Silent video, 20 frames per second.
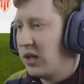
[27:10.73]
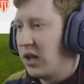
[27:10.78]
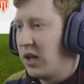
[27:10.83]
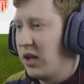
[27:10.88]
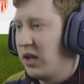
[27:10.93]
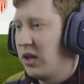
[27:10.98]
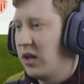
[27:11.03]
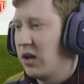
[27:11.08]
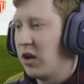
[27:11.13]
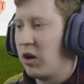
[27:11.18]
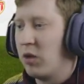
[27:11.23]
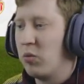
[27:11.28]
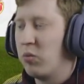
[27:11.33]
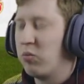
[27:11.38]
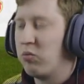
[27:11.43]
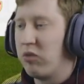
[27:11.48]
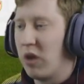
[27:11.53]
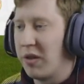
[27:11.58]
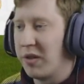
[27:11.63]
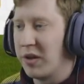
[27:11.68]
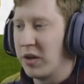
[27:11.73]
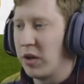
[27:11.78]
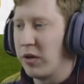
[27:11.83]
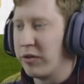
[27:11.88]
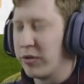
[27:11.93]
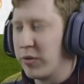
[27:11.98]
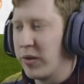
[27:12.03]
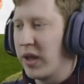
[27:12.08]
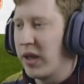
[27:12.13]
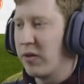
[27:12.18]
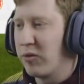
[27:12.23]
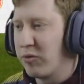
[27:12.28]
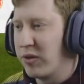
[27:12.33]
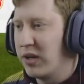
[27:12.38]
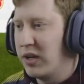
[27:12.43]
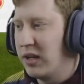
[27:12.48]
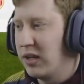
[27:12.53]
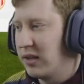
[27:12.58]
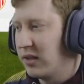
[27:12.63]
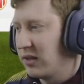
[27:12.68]
Uh, I rather than go through
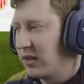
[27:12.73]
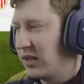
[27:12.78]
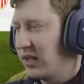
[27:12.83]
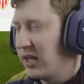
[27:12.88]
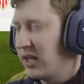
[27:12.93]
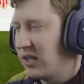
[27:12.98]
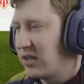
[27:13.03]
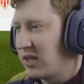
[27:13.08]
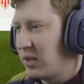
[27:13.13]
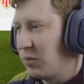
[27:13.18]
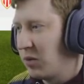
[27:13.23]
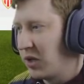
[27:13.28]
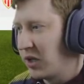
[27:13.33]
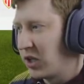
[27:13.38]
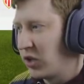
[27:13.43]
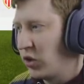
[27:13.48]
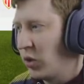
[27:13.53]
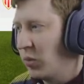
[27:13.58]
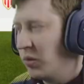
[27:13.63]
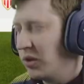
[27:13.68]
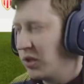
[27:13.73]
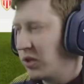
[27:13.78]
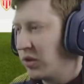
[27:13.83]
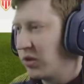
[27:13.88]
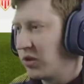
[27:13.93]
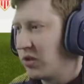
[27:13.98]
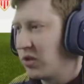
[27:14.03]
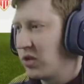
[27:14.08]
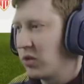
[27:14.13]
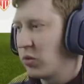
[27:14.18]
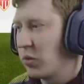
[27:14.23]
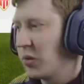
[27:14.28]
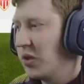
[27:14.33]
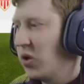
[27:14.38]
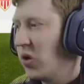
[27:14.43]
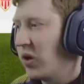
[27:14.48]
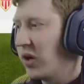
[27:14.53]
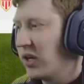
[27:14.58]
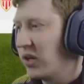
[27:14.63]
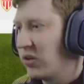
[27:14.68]
every league team like I normally do, considering we're
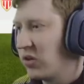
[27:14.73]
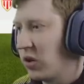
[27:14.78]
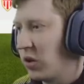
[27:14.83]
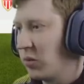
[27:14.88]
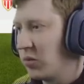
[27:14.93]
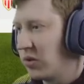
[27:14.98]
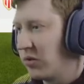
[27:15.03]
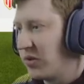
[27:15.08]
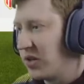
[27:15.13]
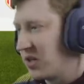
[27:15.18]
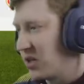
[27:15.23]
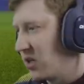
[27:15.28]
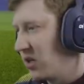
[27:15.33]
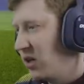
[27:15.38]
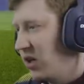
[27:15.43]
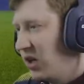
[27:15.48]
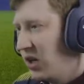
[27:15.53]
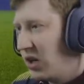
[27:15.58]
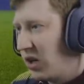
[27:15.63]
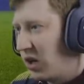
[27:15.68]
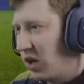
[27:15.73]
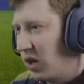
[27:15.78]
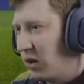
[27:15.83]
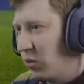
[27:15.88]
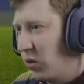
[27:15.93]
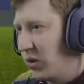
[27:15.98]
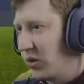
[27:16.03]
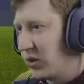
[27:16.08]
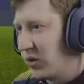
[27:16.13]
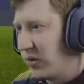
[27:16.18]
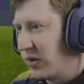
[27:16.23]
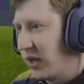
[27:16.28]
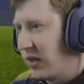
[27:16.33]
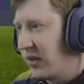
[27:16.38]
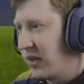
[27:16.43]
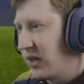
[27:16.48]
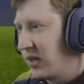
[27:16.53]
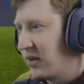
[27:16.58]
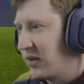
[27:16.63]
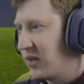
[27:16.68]
not in a top division, I won't do that at
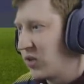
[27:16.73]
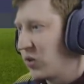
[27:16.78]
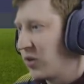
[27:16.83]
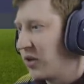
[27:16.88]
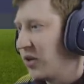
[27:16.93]
the end of this